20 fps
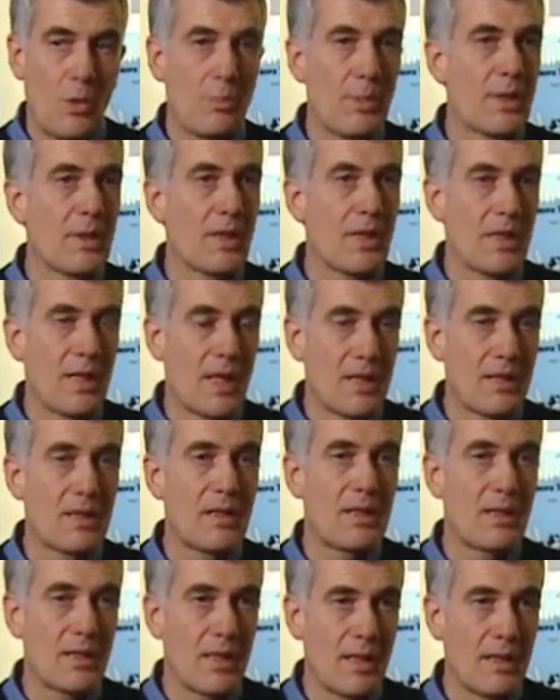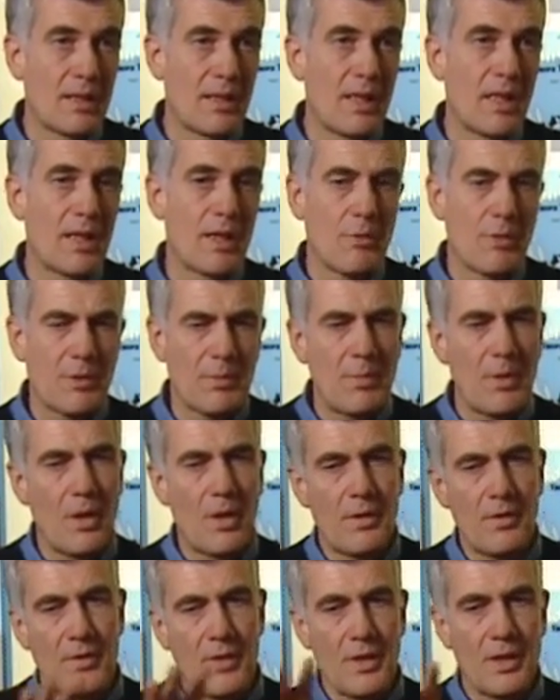opened in nineteen nineteen. It was
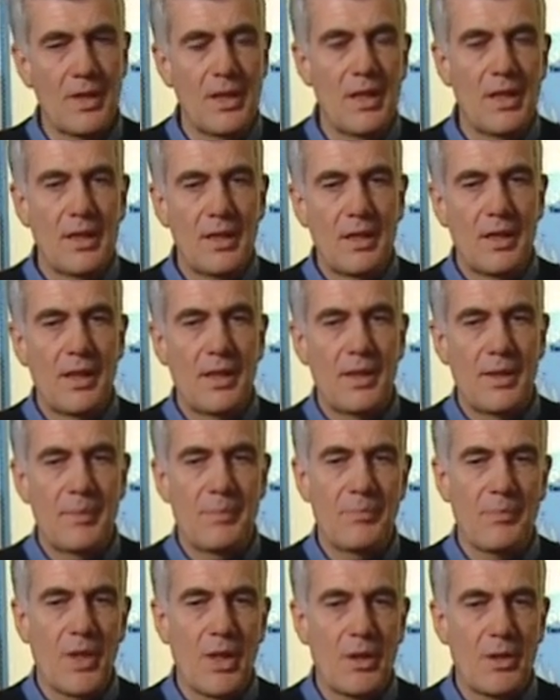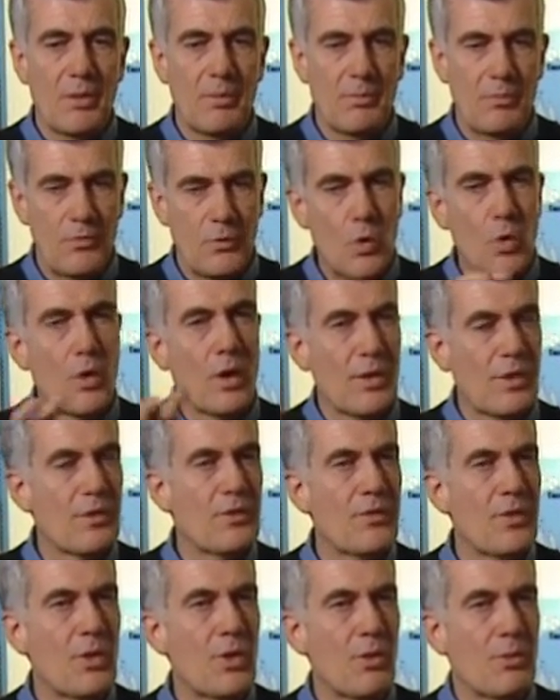part of a, um, a, four other
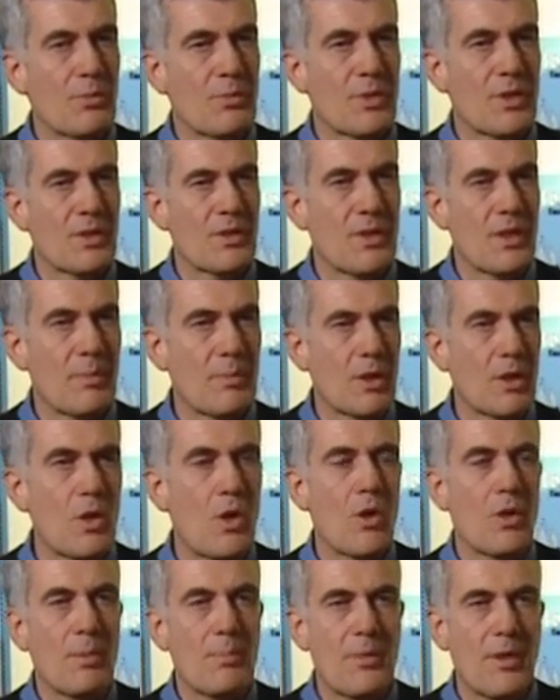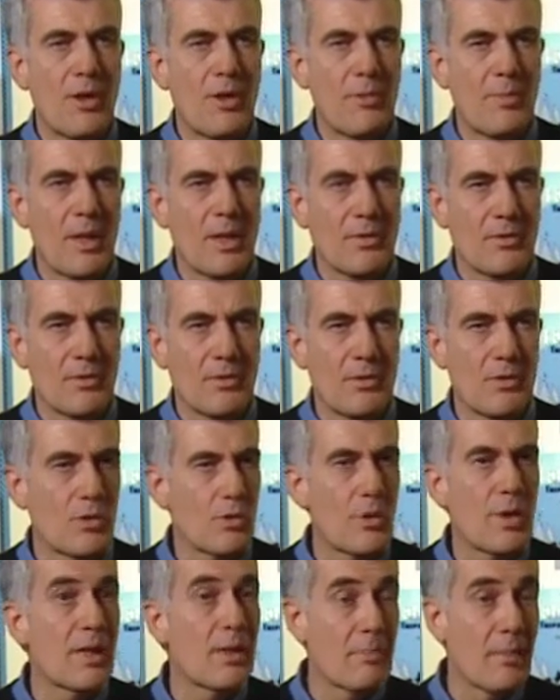films and something called the Paramount
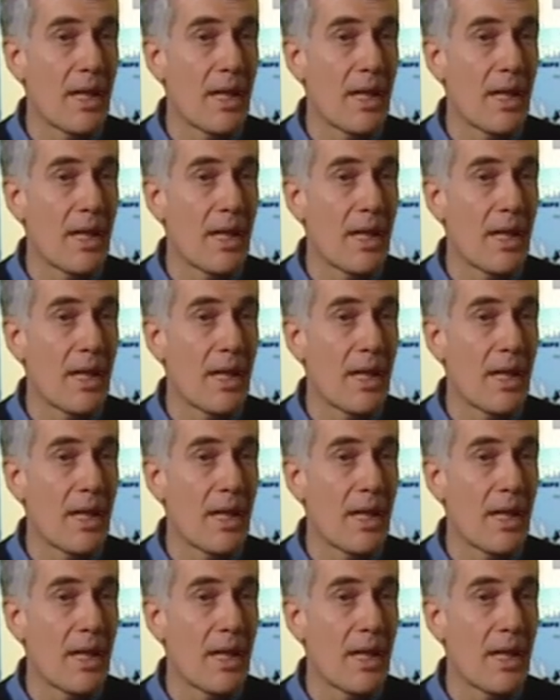Screen